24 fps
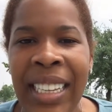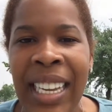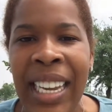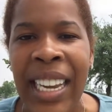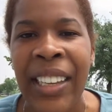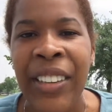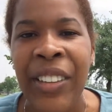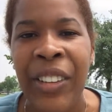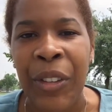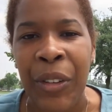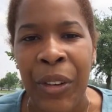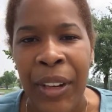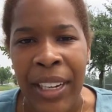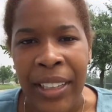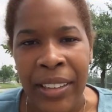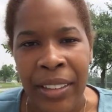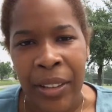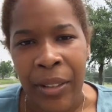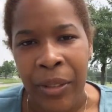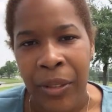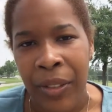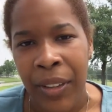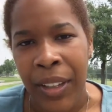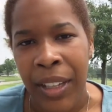it's great
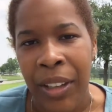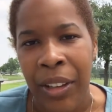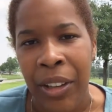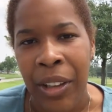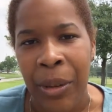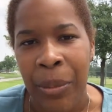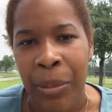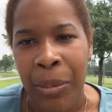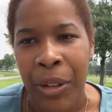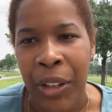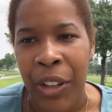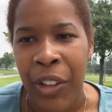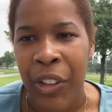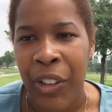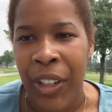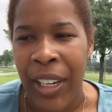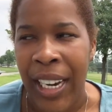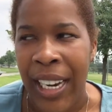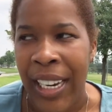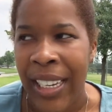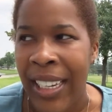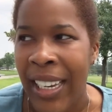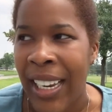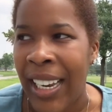to feel
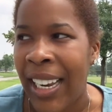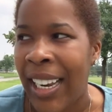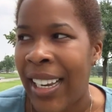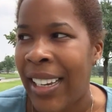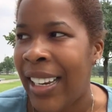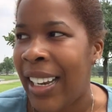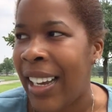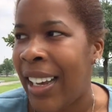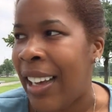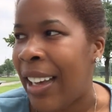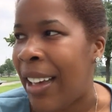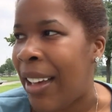appreciated